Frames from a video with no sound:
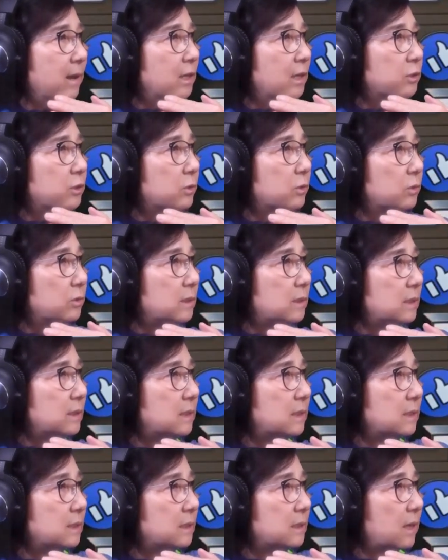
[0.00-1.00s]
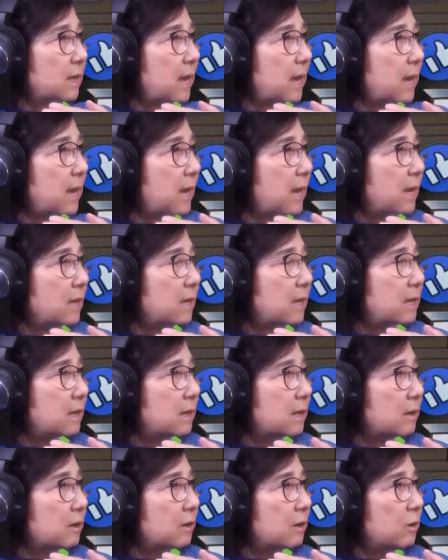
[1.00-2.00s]
So this is the A
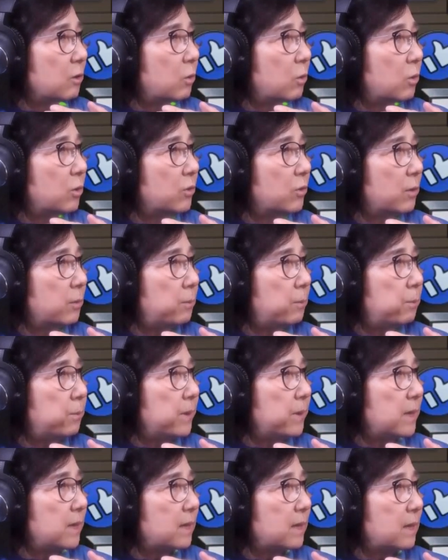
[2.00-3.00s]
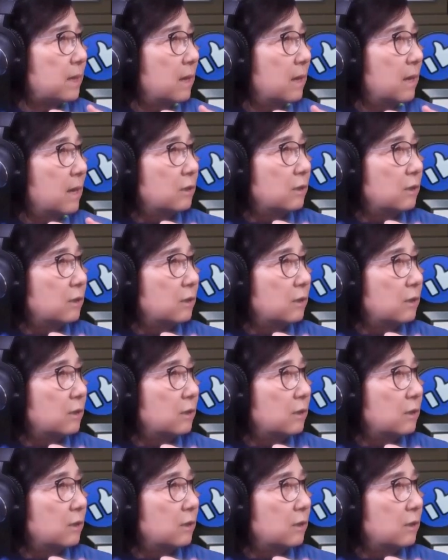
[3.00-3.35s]
here or the B.